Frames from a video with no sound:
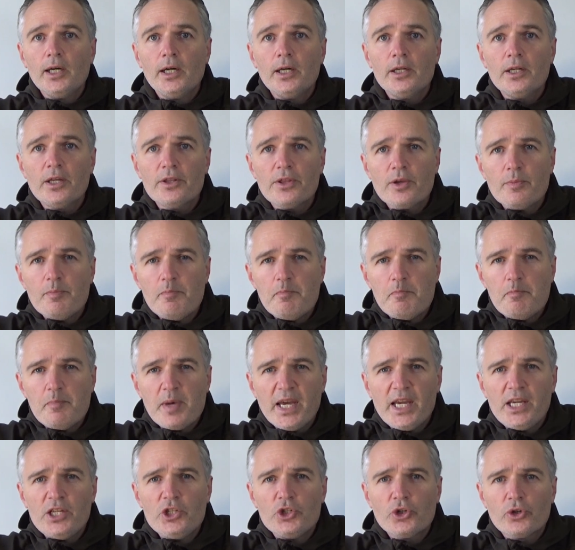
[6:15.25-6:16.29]
Another
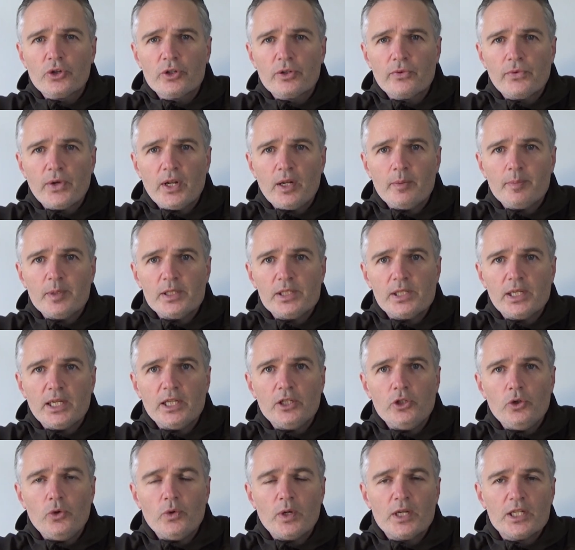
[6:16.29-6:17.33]
major development in
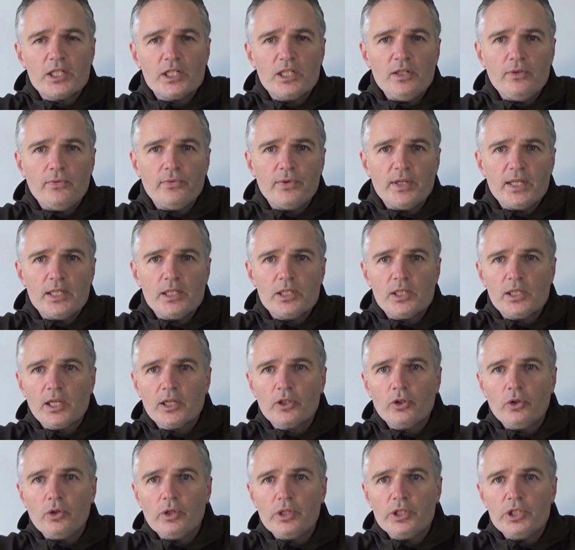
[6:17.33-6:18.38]
U S defense
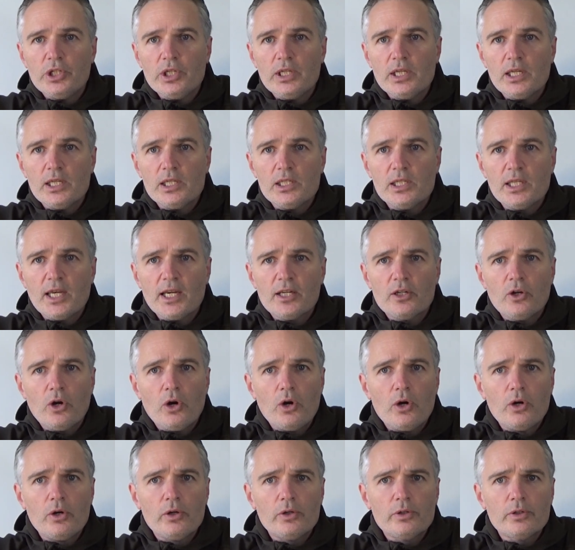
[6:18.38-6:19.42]
technology is that
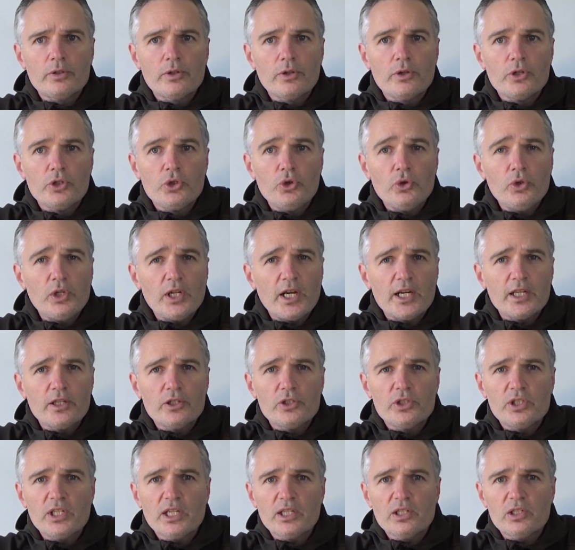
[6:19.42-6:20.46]
on July the
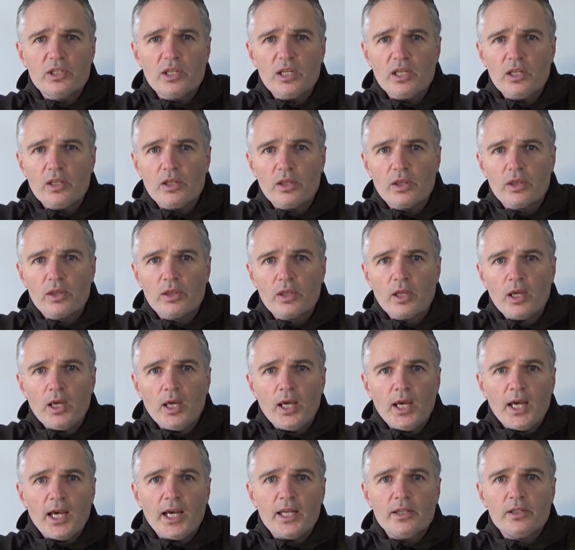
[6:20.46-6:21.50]
sixteenth,
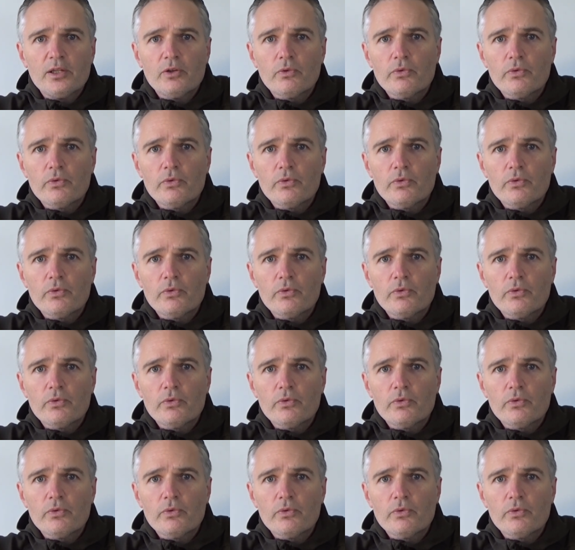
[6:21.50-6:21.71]
at the